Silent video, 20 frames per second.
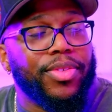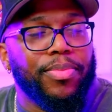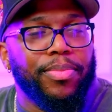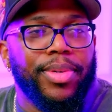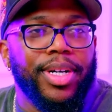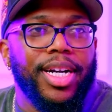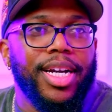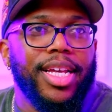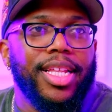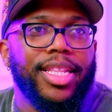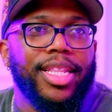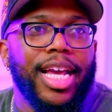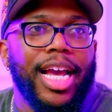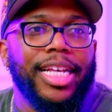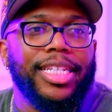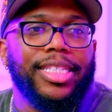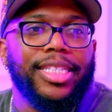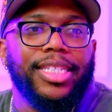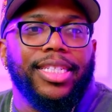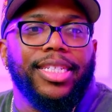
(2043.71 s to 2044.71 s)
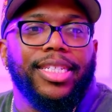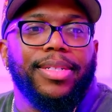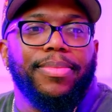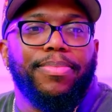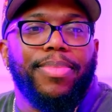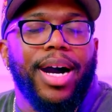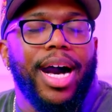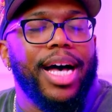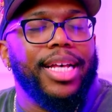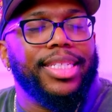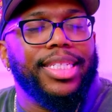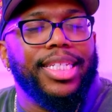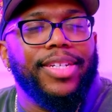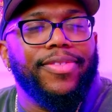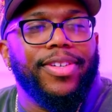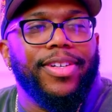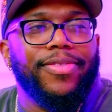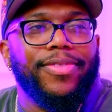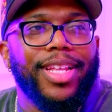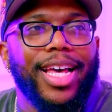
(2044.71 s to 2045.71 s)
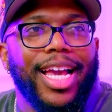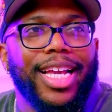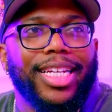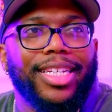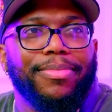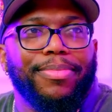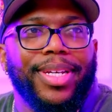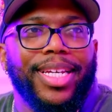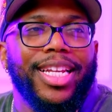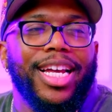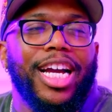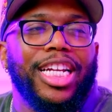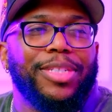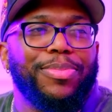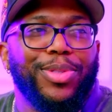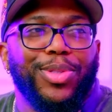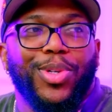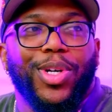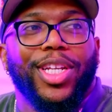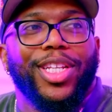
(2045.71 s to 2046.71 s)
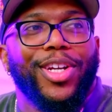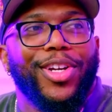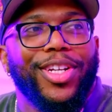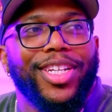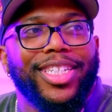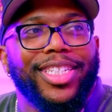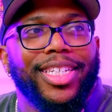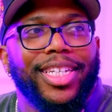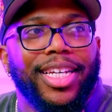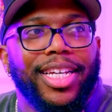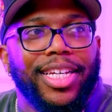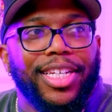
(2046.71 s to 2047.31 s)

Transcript: but that's the positive of like being an entrepreneur and learning.